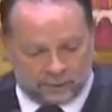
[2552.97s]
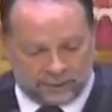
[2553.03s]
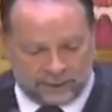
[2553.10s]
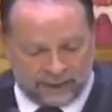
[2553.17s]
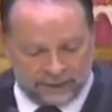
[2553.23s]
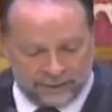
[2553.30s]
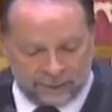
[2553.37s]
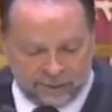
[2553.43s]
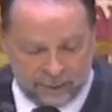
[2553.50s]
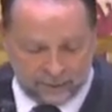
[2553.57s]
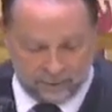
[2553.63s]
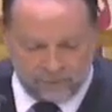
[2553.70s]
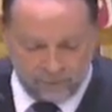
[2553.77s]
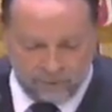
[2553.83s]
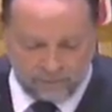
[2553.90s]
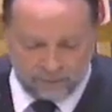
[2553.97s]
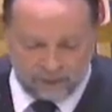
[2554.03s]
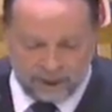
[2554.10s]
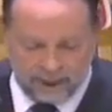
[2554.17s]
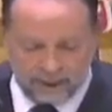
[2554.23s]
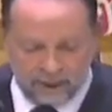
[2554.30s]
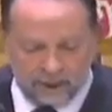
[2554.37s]
Okay, so
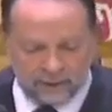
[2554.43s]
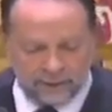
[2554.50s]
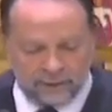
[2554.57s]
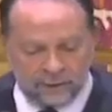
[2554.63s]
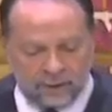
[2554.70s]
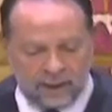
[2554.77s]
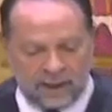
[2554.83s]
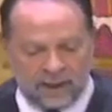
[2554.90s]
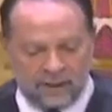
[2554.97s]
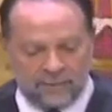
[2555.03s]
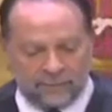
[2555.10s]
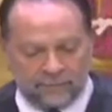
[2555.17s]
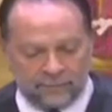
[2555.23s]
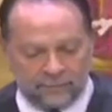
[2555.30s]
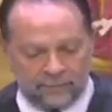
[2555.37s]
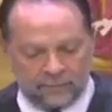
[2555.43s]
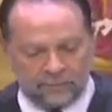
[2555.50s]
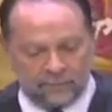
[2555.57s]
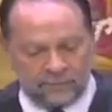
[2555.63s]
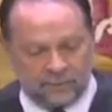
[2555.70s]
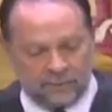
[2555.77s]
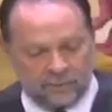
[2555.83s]
remember, hang on to your life.
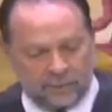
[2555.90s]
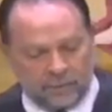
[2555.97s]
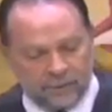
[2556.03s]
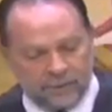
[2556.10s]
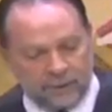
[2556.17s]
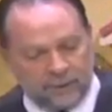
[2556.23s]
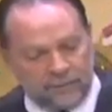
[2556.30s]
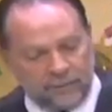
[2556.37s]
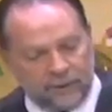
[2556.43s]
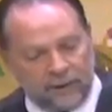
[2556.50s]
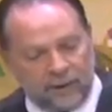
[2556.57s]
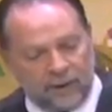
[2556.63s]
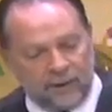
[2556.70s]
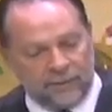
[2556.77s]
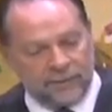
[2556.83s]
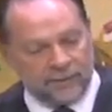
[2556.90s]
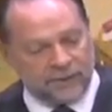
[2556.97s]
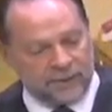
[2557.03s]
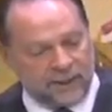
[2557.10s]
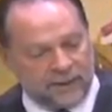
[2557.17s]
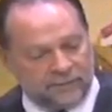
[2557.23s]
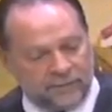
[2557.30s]
Preserve your health
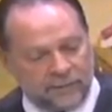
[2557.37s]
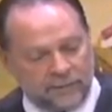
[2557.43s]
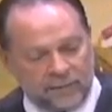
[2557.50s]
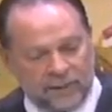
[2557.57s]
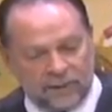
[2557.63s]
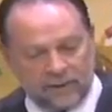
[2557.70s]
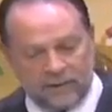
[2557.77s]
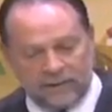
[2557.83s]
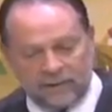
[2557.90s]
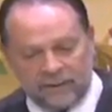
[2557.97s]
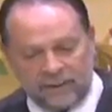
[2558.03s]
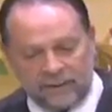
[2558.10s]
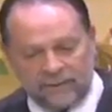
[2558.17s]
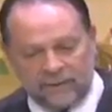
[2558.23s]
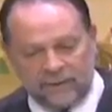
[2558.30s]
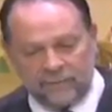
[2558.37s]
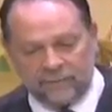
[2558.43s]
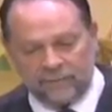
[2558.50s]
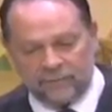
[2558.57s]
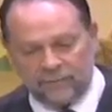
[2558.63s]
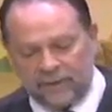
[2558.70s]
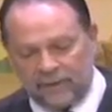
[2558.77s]
and safety, man. And even
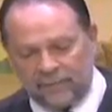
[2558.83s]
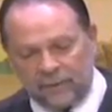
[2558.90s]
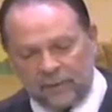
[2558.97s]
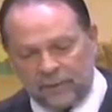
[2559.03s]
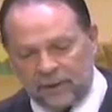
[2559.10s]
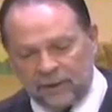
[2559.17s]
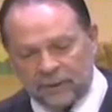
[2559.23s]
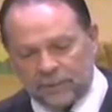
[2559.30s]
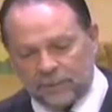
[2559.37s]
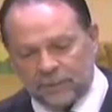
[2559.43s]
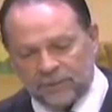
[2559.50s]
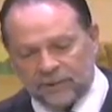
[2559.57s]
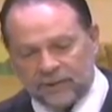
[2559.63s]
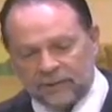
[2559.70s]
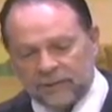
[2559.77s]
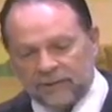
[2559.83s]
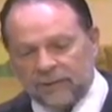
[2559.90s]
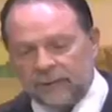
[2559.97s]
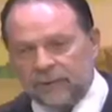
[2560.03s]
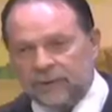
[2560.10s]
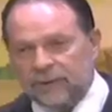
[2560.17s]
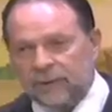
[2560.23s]
if everyone else persists
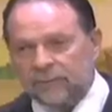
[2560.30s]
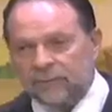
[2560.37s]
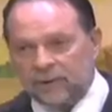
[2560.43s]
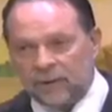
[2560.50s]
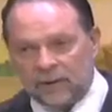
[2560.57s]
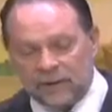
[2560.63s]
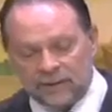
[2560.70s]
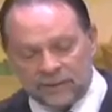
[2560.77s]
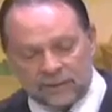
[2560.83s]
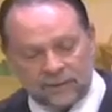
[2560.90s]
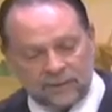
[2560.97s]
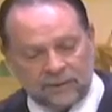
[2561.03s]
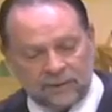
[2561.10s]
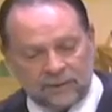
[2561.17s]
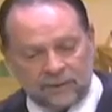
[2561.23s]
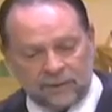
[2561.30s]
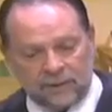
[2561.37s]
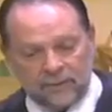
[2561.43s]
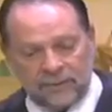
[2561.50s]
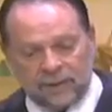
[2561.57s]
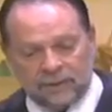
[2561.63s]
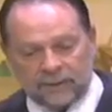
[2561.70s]
in doing something else,
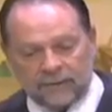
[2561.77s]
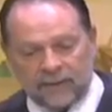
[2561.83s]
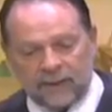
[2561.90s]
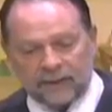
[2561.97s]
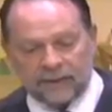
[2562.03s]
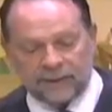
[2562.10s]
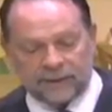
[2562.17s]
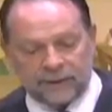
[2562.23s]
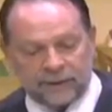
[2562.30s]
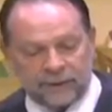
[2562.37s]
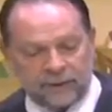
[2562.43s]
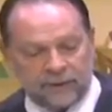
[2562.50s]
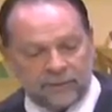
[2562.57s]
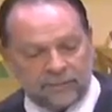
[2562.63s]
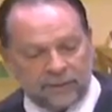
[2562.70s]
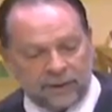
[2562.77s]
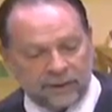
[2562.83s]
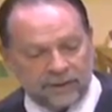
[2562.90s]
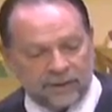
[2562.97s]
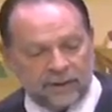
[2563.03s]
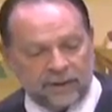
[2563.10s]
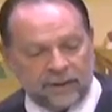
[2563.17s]
you make the right decision,
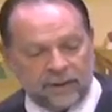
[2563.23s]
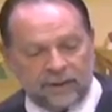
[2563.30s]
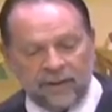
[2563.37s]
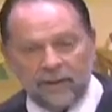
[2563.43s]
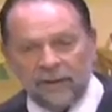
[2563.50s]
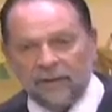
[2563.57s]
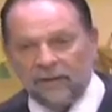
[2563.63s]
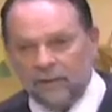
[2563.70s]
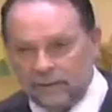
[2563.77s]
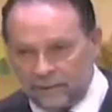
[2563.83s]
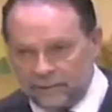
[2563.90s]
because in the end,